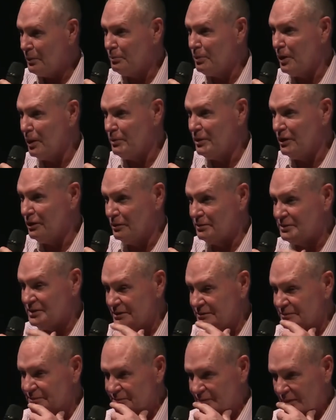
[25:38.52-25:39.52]
Bobby
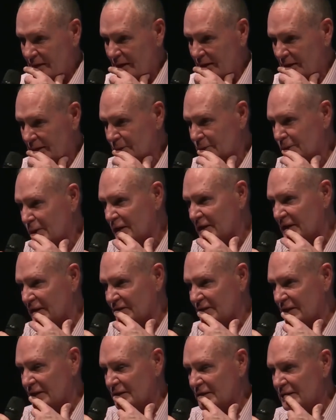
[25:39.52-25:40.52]
Robson. And what,
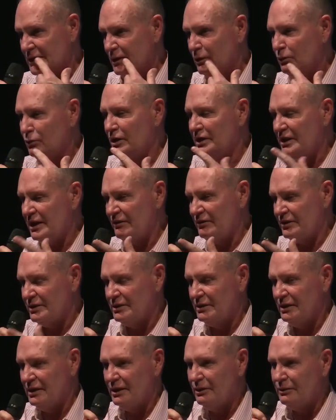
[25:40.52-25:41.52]
Gaffer? What are you
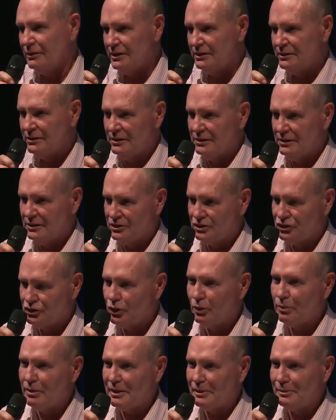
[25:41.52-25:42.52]
having? I went,
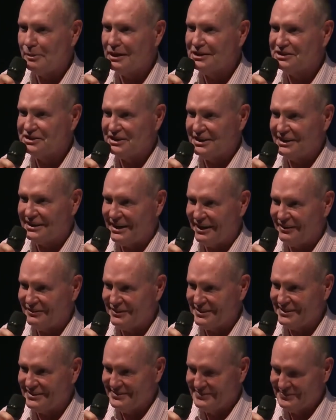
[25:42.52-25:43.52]
strawberry milkshake,
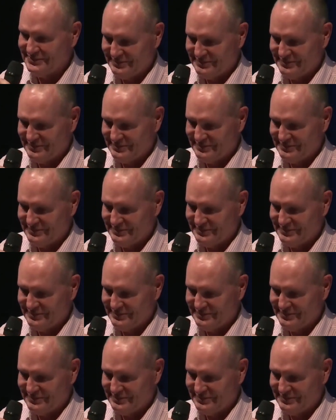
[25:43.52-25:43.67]
Gaffer.